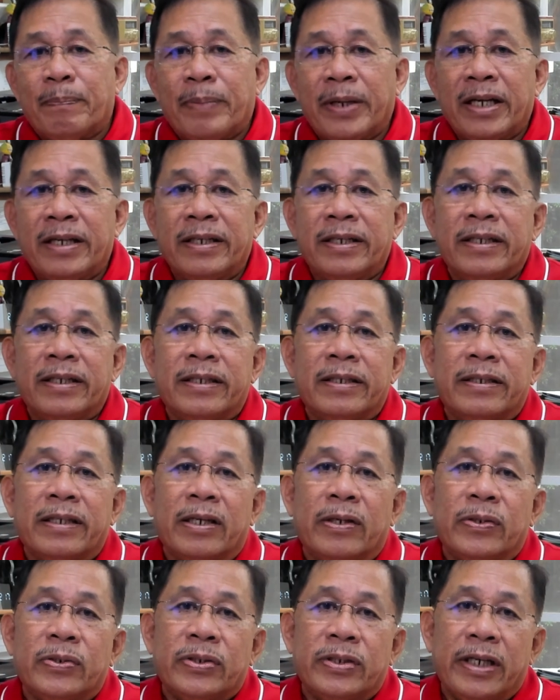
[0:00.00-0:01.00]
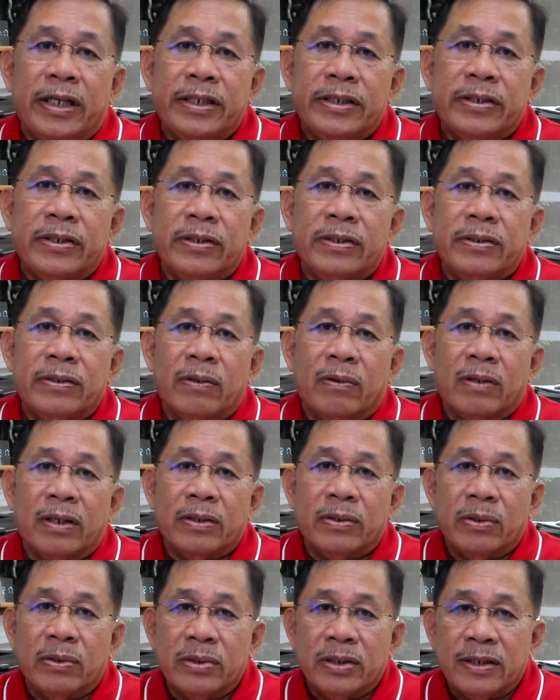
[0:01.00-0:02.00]
paying negotiation or
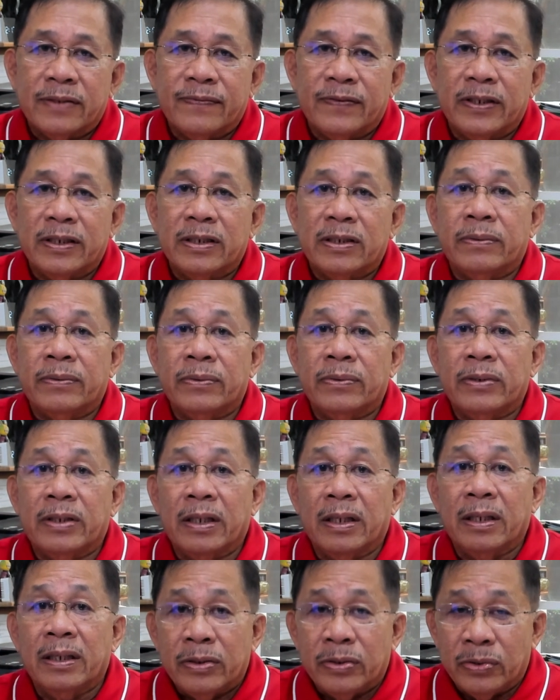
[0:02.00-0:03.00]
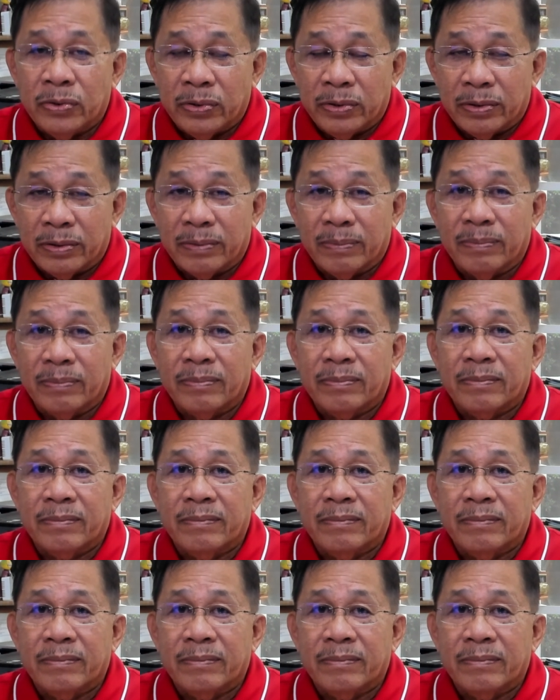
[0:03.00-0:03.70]
attorney's fees to the union.